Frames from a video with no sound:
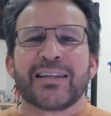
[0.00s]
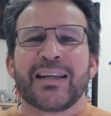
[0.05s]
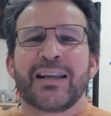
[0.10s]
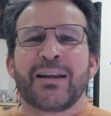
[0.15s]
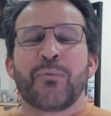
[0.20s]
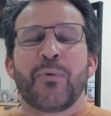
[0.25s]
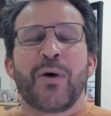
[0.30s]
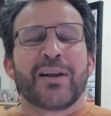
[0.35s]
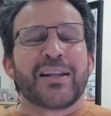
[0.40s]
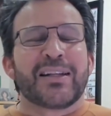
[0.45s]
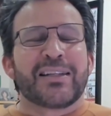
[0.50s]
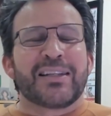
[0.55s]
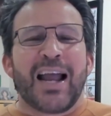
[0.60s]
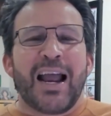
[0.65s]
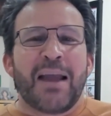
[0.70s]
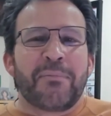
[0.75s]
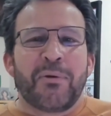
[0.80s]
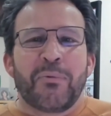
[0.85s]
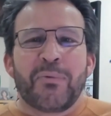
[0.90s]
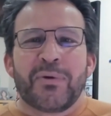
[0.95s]
And while the
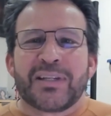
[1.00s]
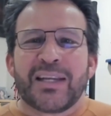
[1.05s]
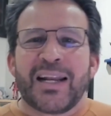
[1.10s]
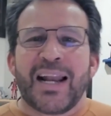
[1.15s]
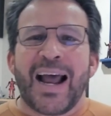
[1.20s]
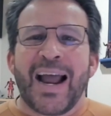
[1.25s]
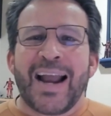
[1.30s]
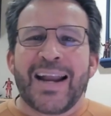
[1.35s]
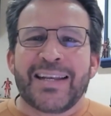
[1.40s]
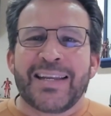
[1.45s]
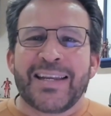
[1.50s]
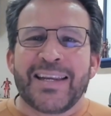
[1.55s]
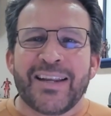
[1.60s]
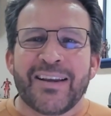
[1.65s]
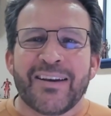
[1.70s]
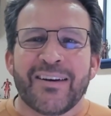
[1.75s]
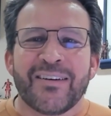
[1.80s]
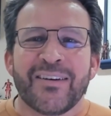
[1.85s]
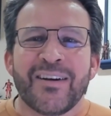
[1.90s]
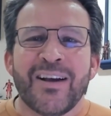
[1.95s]
timing wasn't
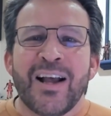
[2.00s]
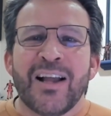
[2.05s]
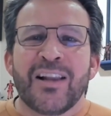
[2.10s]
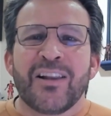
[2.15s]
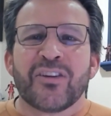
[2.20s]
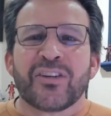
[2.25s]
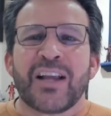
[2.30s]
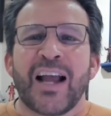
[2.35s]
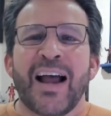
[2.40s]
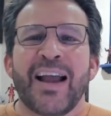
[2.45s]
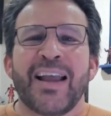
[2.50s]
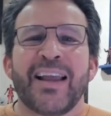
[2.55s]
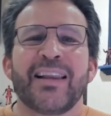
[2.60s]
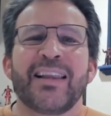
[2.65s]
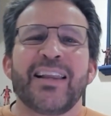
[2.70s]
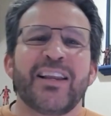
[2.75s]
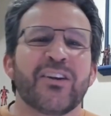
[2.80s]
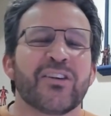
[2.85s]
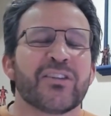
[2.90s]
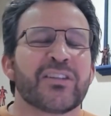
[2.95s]
ideal, Los
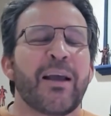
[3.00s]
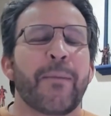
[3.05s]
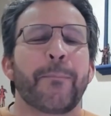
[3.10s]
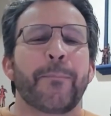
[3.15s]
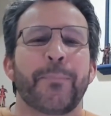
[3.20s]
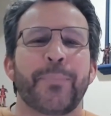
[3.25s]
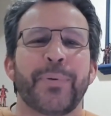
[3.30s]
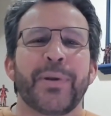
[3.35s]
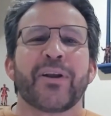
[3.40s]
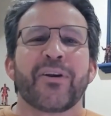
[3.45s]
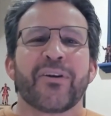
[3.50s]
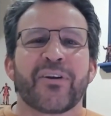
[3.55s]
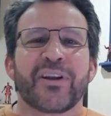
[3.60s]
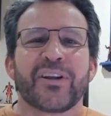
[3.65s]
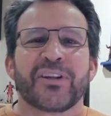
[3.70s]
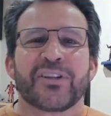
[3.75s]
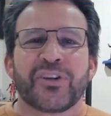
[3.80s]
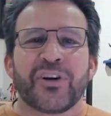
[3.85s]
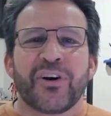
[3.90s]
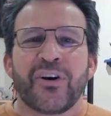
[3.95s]
Angelinos have bigger
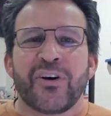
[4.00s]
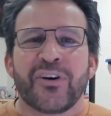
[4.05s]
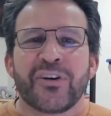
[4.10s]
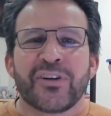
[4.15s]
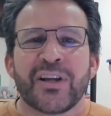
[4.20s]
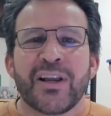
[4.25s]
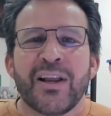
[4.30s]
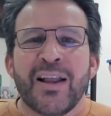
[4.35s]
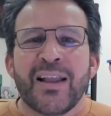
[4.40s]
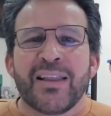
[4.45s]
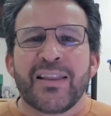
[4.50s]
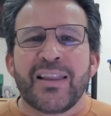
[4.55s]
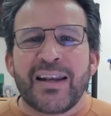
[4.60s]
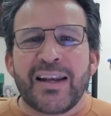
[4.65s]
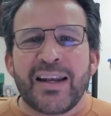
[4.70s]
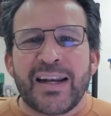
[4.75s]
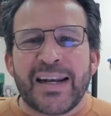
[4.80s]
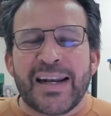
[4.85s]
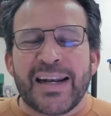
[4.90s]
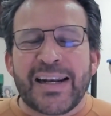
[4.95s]
concerns than
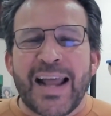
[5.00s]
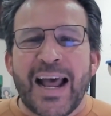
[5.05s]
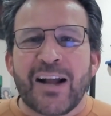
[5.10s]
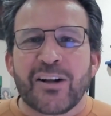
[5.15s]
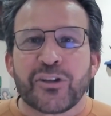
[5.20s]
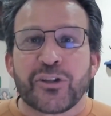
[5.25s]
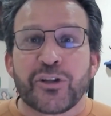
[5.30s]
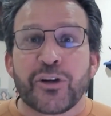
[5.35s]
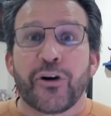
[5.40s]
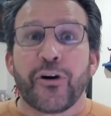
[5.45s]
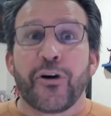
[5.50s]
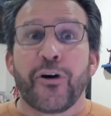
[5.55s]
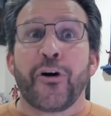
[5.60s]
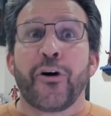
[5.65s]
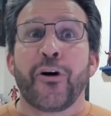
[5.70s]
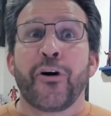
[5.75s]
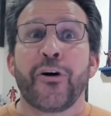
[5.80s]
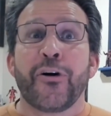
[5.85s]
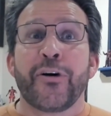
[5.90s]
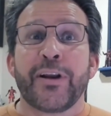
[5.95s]
an announcer
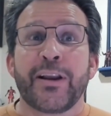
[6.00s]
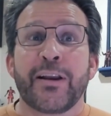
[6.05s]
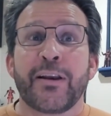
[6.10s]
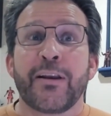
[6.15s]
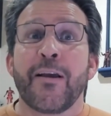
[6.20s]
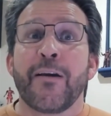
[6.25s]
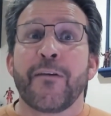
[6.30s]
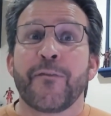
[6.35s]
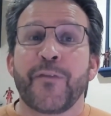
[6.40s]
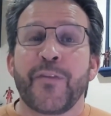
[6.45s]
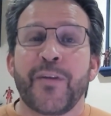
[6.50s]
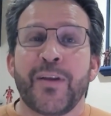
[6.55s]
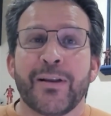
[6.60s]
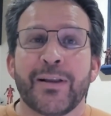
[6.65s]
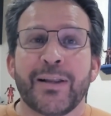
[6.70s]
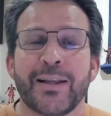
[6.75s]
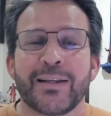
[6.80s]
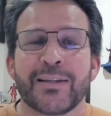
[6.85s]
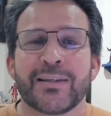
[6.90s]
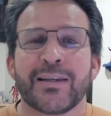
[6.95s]
hurting
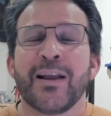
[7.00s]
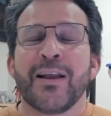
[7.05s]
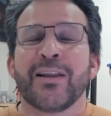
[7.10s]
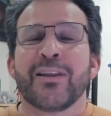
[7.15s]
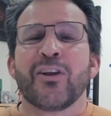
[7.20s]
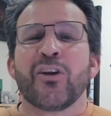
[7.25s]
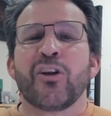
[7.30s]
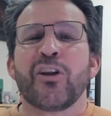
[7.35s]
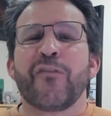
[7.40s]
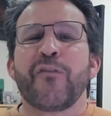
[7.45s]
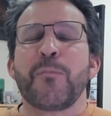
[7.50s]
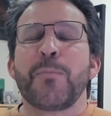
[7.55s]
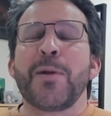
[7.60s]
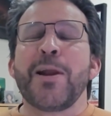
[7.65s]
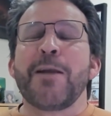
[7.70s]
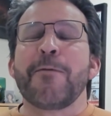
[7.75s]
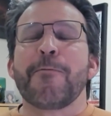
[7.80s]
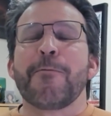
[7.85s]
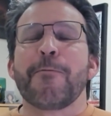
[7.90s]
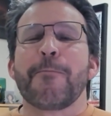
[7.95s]
feelings. The only
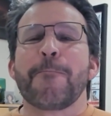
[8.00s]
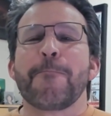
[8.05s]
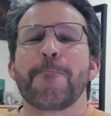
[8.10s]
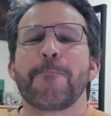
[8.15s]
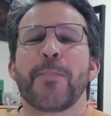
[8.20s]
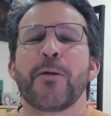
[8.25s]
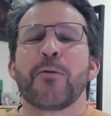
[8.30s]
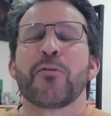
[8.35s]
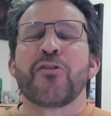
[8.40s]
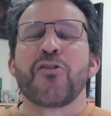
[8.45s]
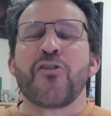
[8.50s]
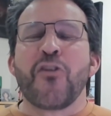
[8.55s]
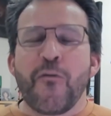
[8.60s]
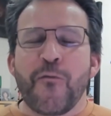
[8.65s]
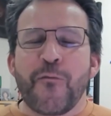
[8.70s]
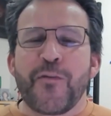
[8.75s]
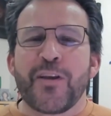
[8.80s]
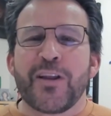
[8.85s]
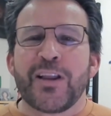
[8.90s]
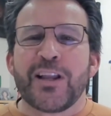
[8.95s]
people, there were no
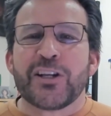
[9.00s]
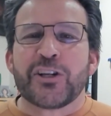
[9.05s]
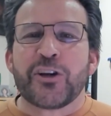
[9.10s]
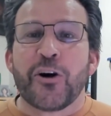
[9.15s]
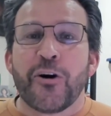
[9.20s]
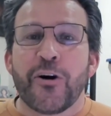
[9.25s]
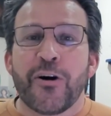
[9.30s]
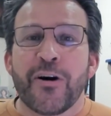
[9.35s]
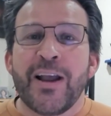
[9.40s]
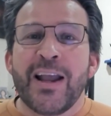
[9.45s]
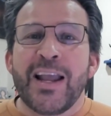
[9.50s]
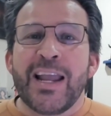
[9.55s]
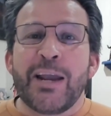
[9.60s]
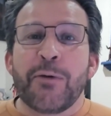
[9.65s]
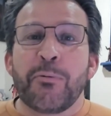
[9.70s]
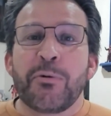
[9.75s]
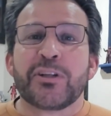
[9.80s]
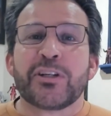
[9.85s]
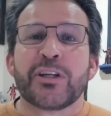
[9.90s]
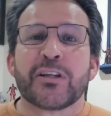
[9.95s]
feelings hurt. It
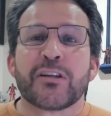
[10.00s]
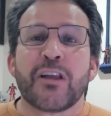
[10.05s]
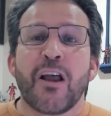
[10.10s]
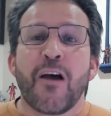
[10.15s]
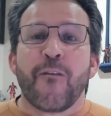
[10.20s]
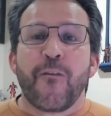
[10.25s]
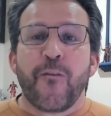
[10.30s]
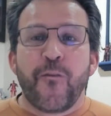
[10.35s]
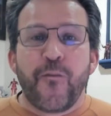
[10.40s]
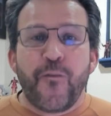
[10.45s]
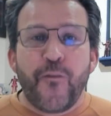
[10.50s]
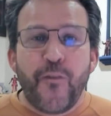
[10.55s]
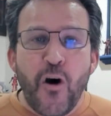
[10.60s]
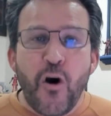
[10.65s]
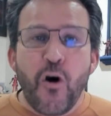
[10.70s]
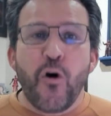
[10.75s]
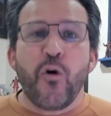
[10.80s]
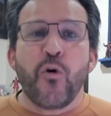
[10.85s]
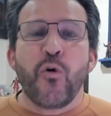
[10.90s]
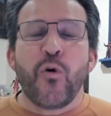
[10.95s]
was just
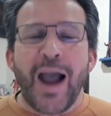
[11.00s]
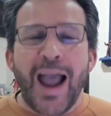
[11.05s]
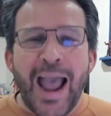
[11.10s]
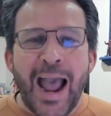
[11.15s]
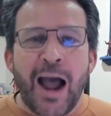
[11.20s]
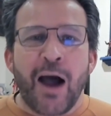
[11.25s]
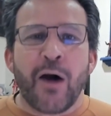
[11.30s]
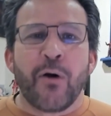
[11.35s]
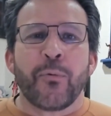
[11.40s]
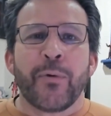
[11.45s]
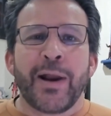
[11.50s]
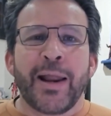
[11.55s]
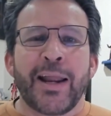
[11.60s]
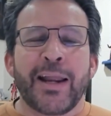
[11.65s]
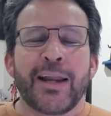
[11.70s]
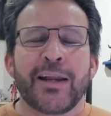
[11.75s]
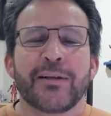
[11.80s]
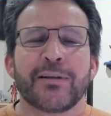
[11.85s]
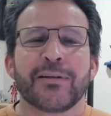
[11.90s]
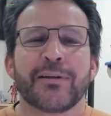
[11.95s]
faux
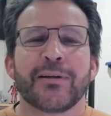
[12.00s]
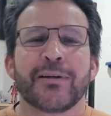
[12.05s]
outrage.